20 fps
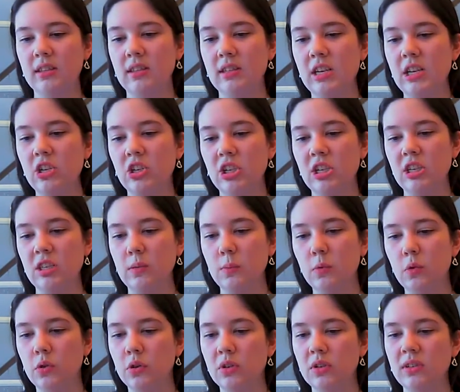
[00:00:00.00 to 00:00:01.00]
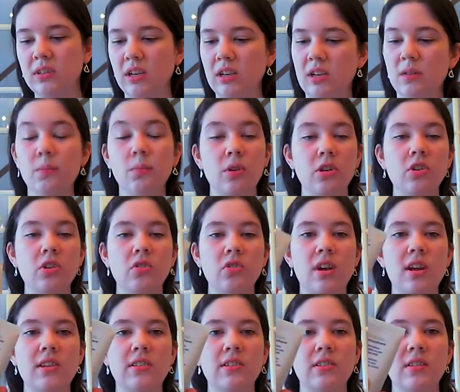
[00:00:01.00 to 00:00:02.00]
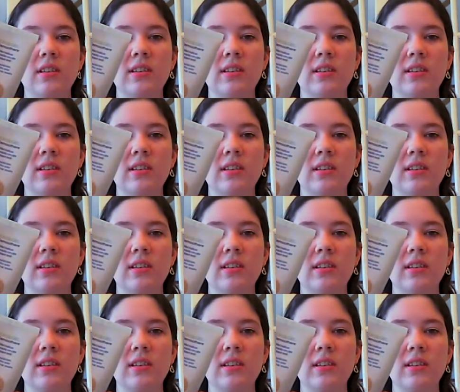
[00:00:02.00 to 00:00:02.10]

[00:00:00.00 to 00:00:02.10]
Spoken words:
CG Smoothers Tinted Moisturizer.